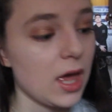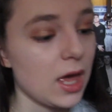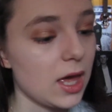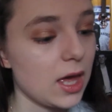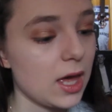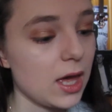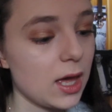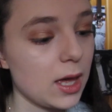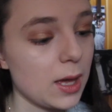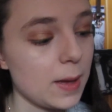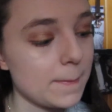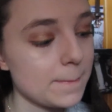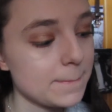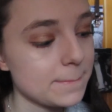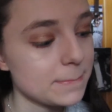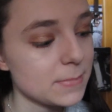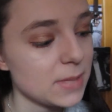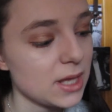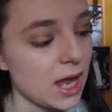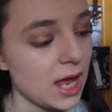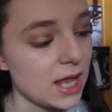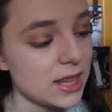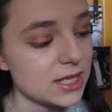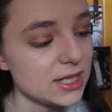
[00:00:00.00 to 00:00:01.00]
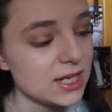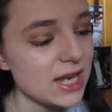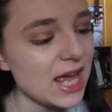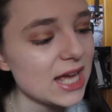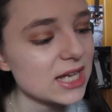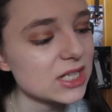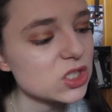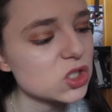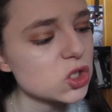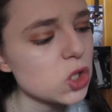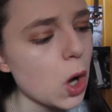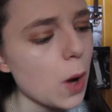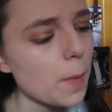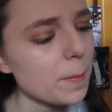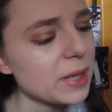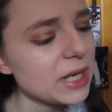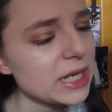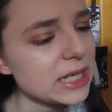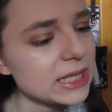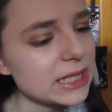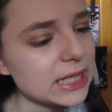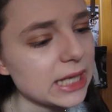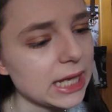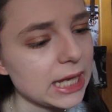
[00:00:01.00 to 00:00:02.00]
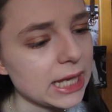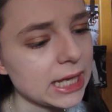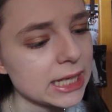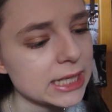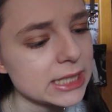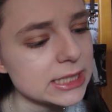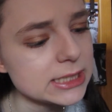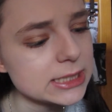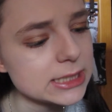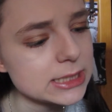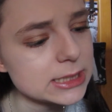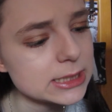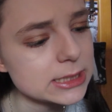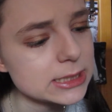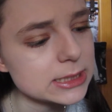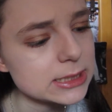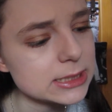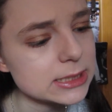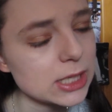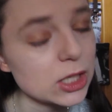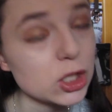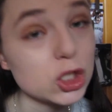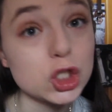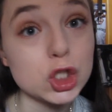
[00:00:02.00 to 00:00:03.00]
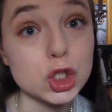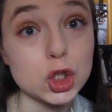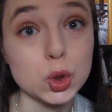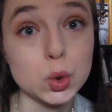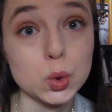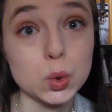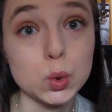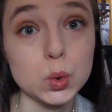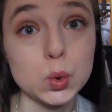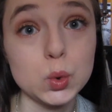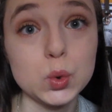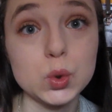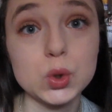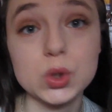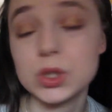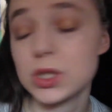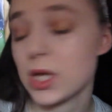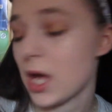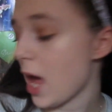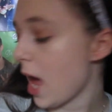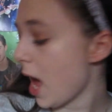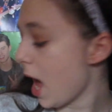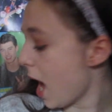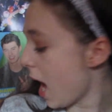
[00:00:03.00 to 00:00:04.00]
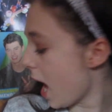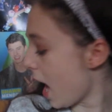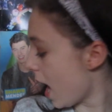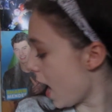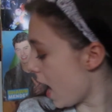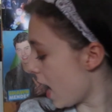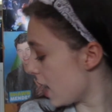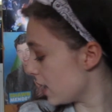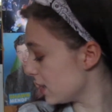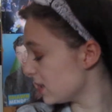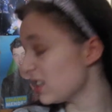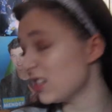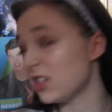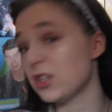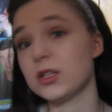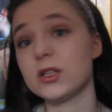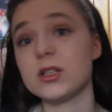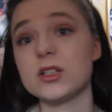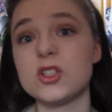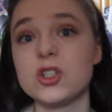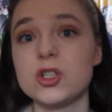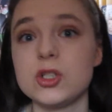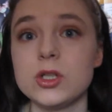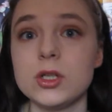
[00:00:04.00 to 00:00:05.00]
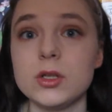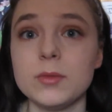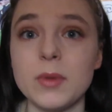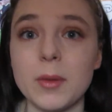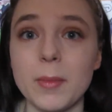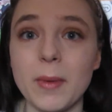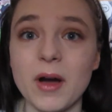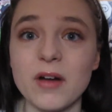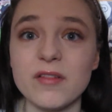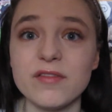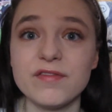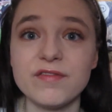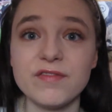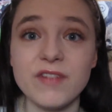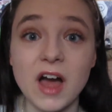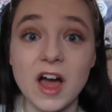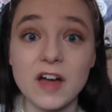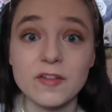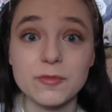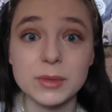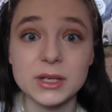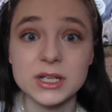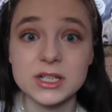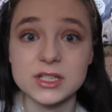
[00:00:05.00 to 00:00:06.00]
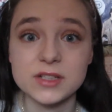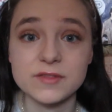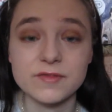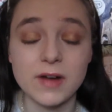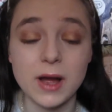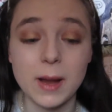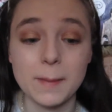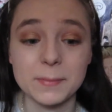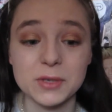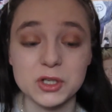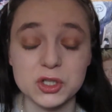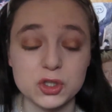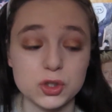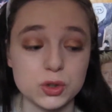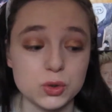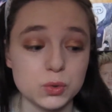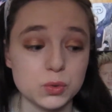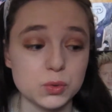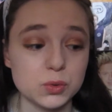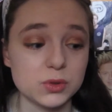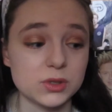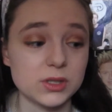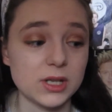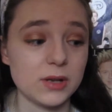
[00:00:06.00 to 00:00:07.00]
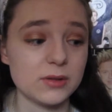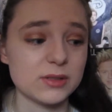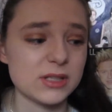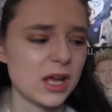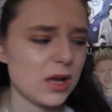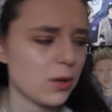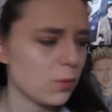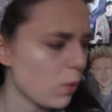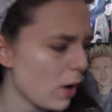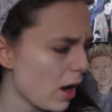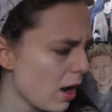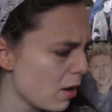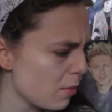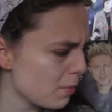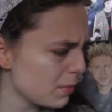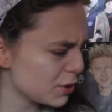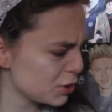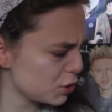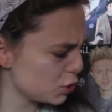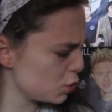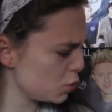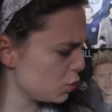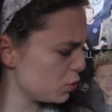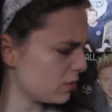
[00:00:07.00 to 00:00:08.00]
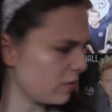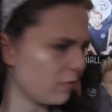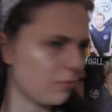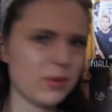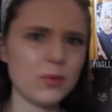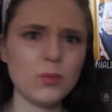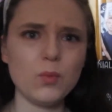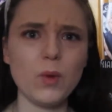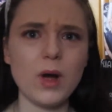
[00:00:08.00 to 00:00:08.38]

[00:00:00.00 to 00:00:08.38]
The next topic is shoes. And it literally took me about 5 minutes to find my shoes. I was like, where are my shoes? And